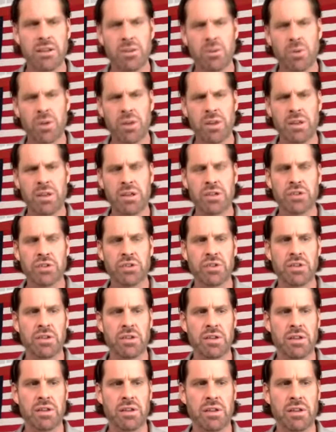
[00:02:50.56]
one of the
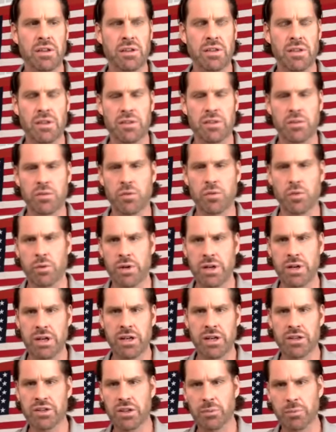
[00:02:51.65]
interesting things before we kind
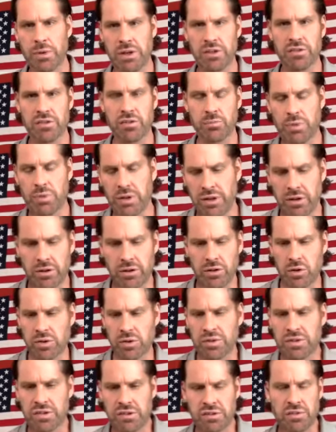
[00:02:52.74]
of jump into some player
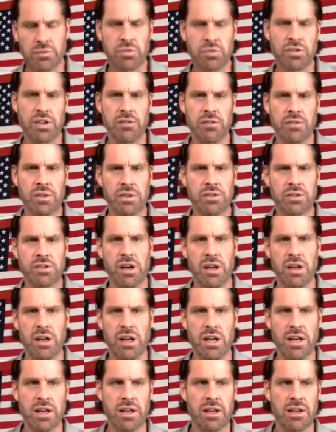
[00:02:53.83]
notes and some stuff that's gone on,